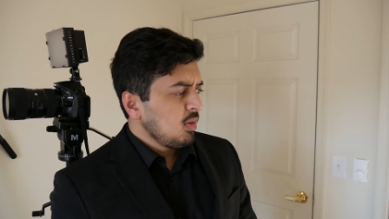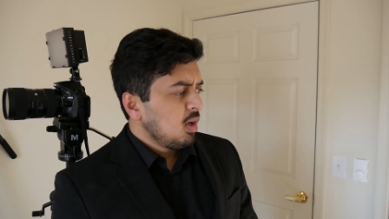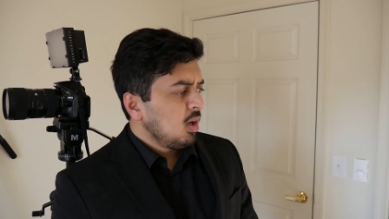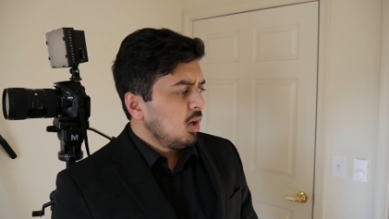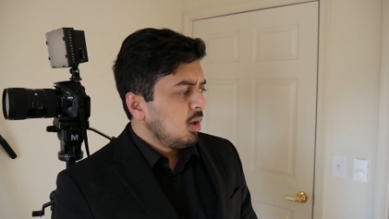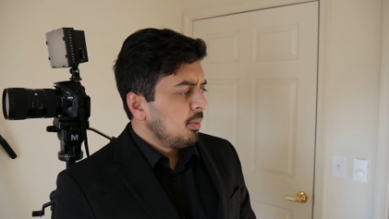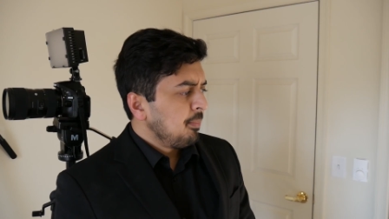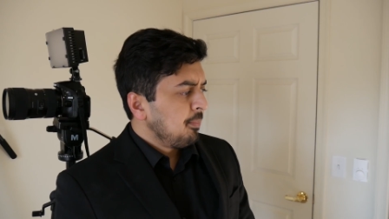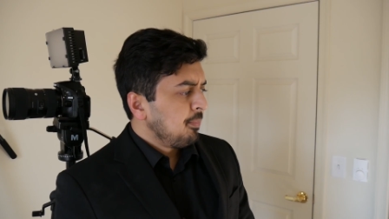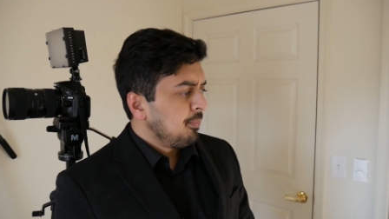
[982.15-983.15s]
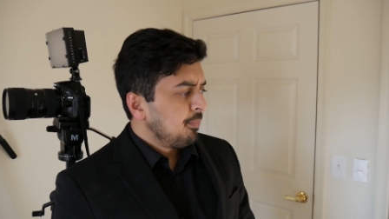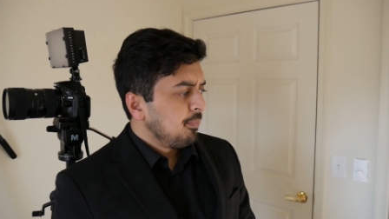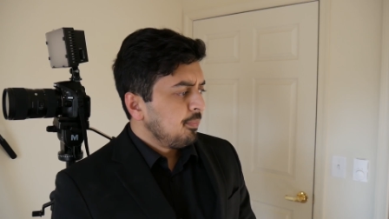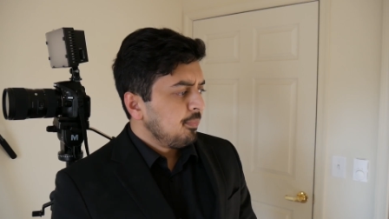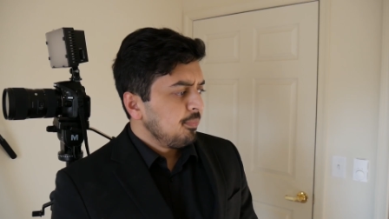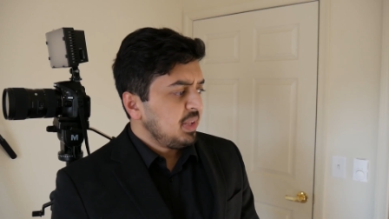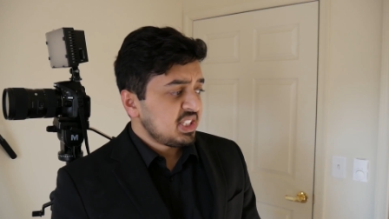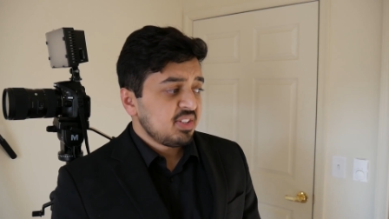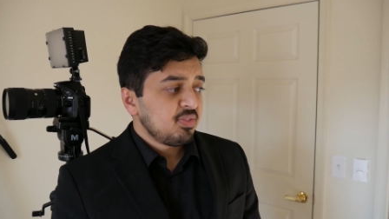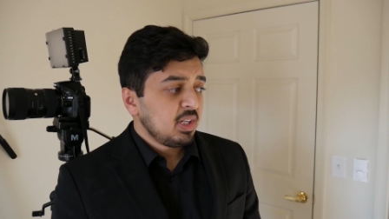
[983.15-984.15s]

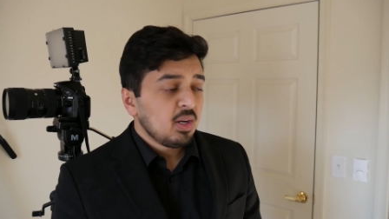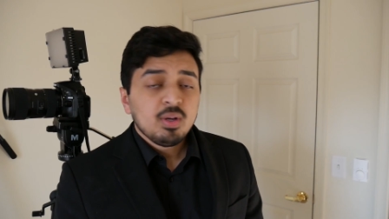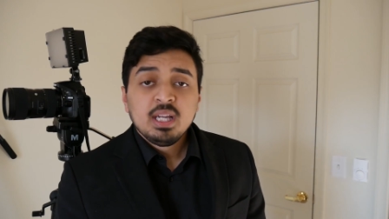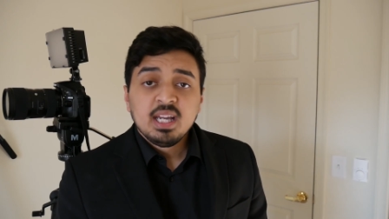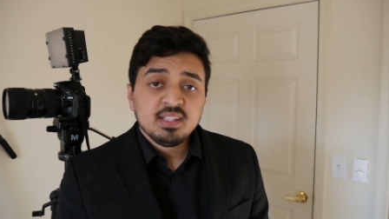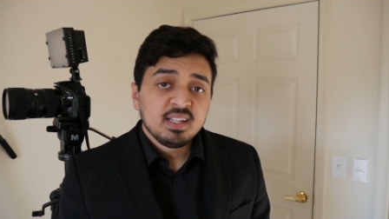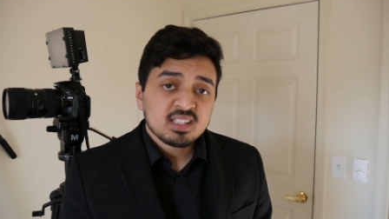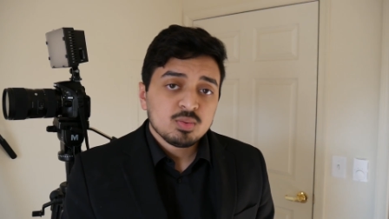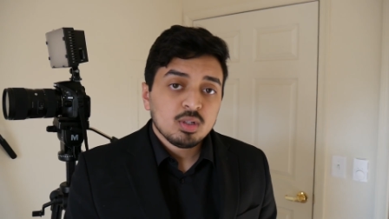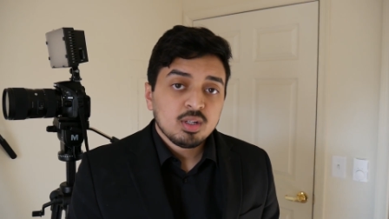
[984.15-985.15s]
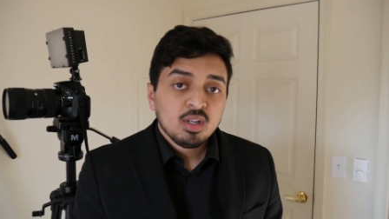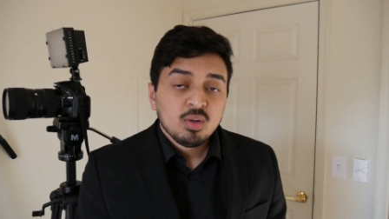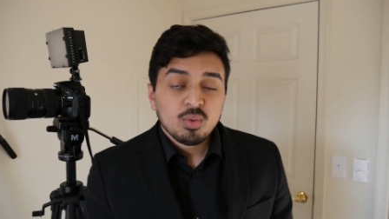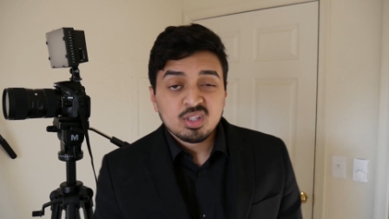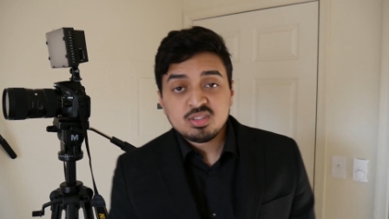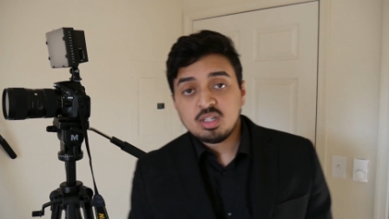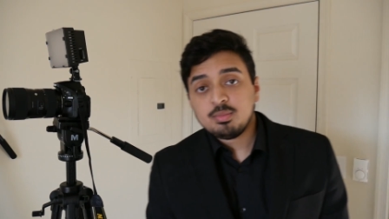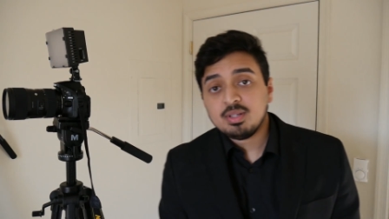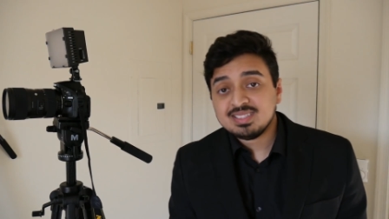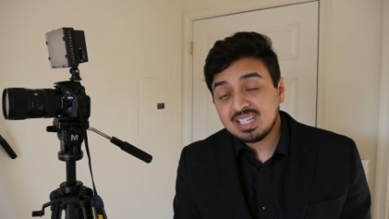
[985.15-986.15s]
That's it for now. And the next one, we're going to talk
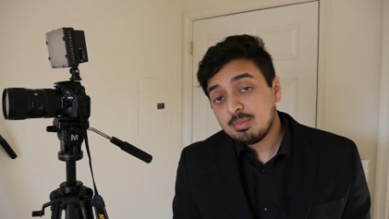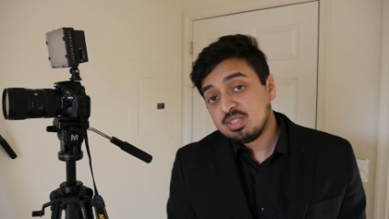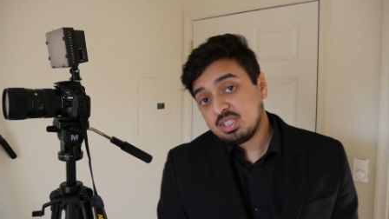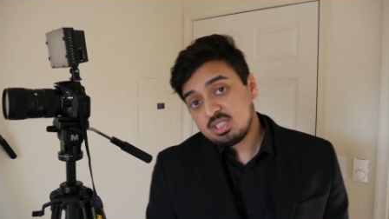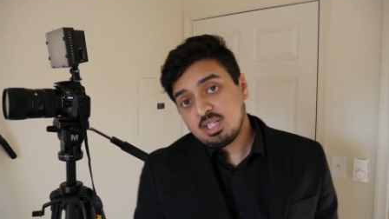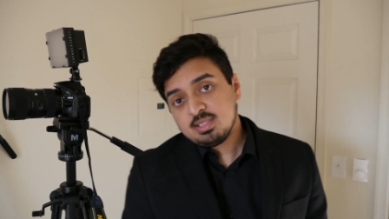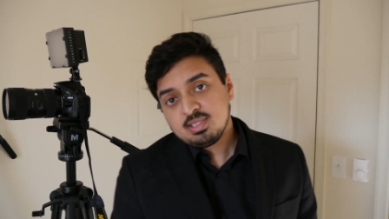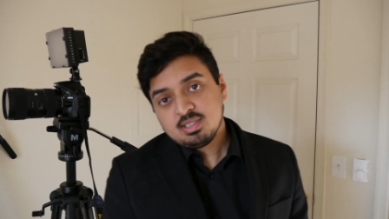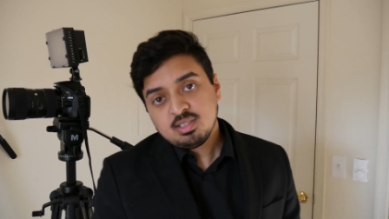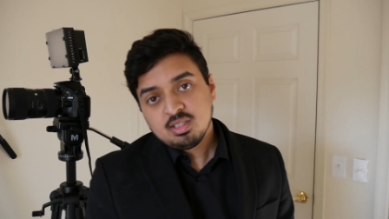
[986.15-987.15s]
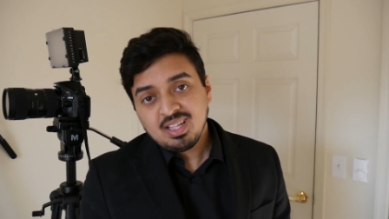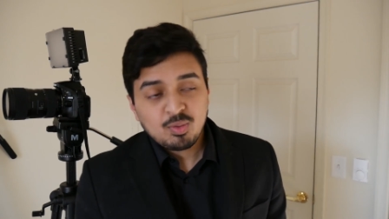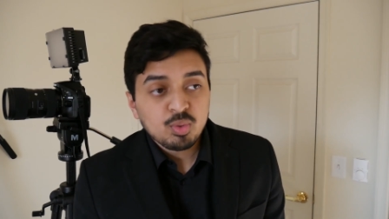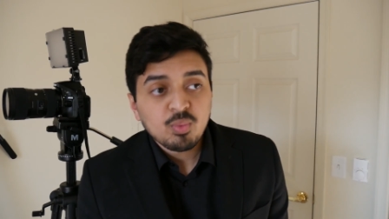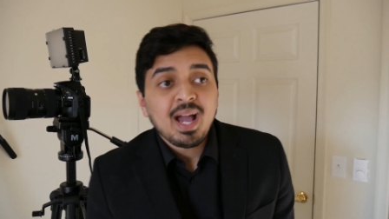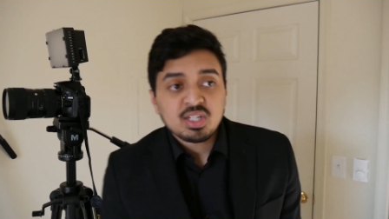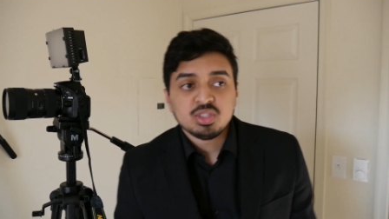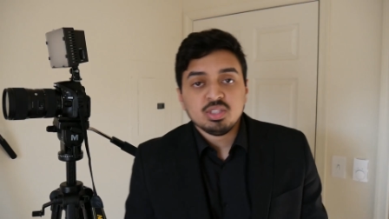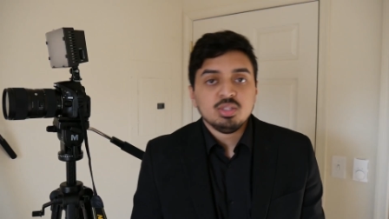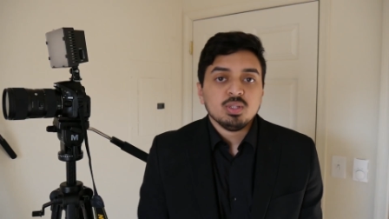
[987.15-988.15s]
about establishing shots. Like, what do you
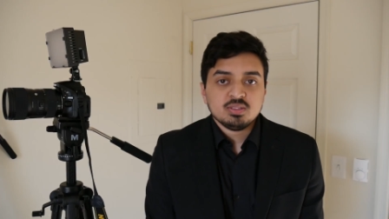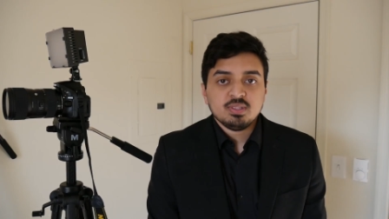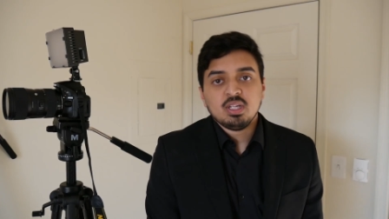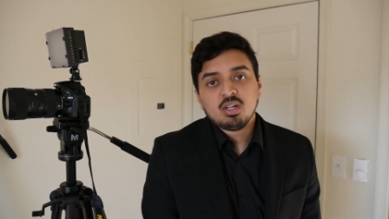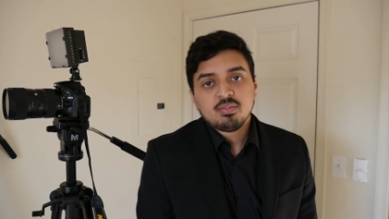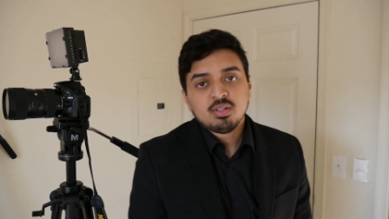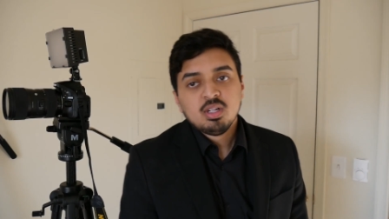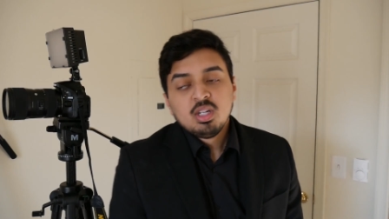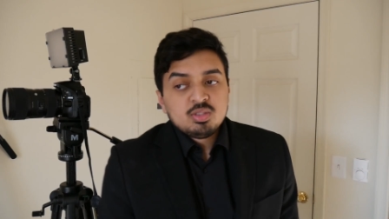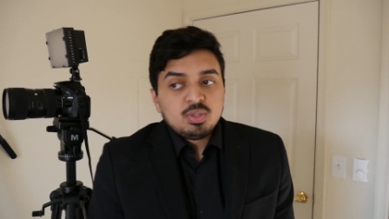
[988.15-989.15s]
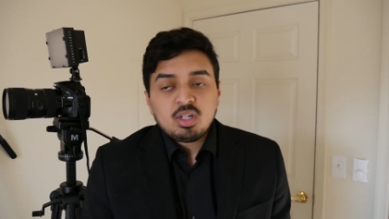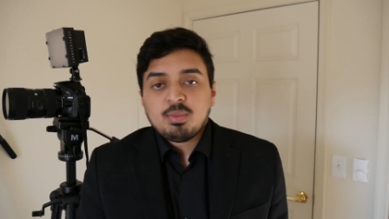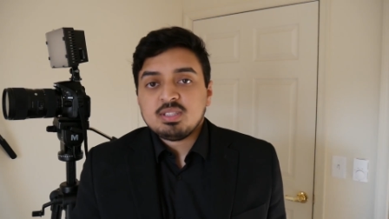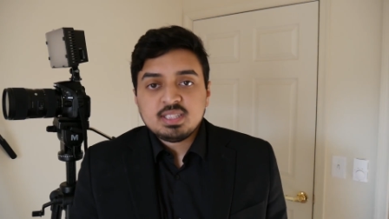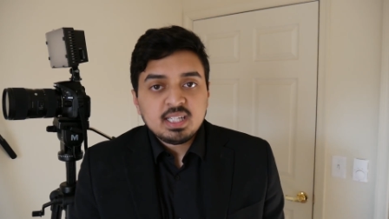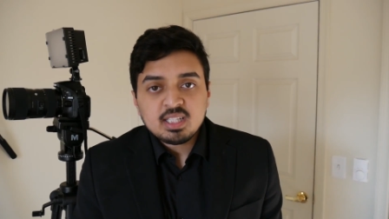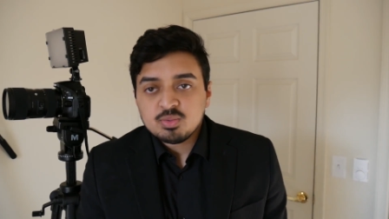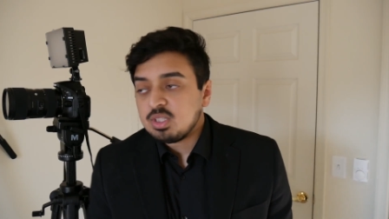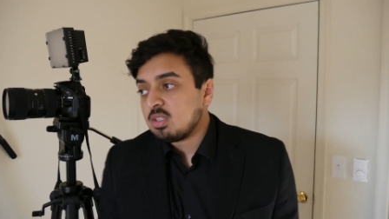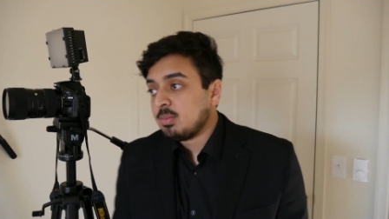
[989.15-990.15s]
actually do as a videographer? So we talked about settings.
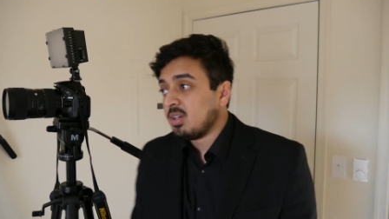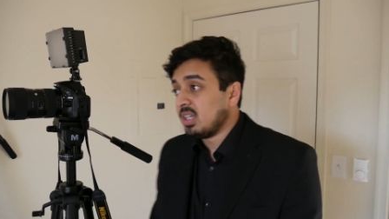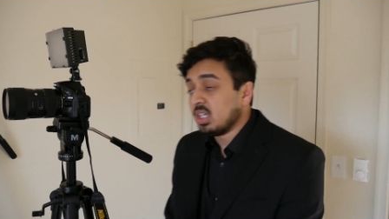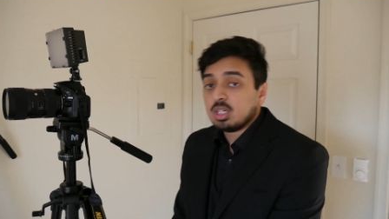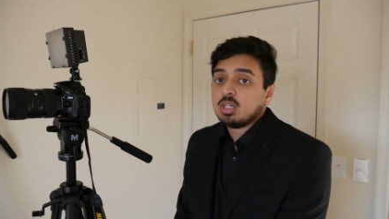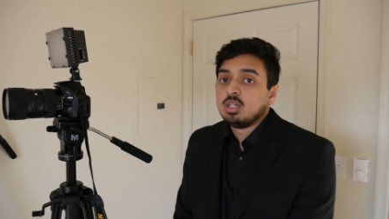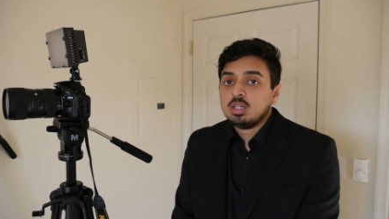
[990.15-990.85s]
We talked about gear.